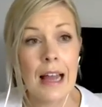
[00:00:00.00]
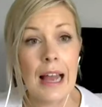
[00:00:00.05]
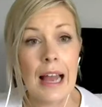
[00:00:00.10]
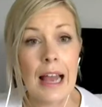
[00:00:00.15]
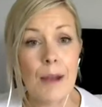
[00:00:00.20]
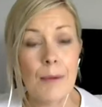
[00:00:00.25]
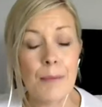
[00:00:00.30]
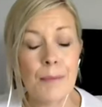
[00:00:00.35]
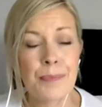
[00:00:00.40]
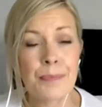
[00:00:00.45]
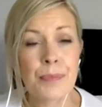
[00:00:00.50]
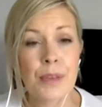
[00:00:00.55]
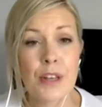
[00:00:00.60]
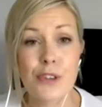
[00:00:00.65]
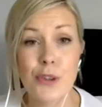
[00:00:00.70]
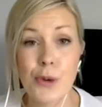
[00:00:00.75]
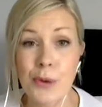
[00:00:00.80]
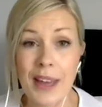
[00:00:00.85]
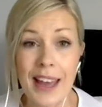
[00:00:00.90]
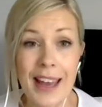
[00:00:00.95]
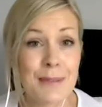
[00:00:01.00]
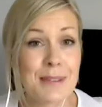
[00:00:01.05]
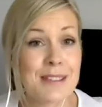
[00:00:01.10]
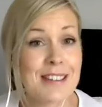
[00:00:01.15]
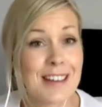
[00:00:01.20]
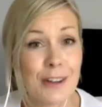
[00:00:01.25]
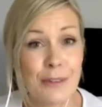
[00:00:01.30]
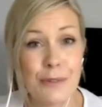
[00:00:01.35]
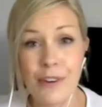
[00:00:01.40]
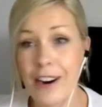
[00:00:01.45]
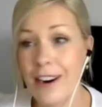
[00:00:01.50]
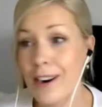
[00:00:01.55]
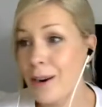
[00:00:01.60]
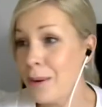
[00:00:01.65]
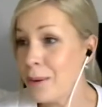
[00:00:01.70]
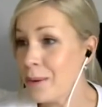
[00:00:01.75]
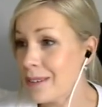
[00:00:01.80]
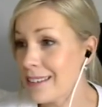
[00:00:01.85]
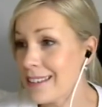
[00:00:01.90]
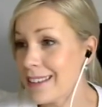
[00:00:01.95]
Um, so yeah, it was like a fire
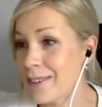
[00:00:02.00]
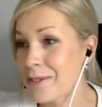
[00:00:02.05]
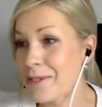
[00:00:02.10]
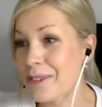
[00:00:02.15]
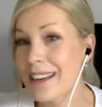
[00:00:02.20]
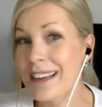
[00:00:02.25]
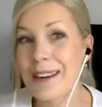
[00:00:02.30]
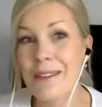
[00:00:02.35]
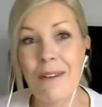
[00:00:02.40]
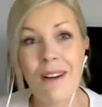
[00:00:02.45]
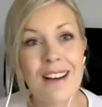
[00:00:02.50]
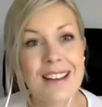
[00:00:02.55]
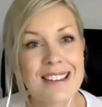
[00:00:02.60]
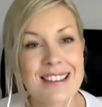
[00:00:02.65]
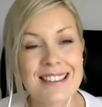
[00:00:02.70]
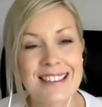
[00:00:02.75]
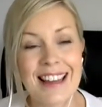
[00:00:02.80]
hose. It really was.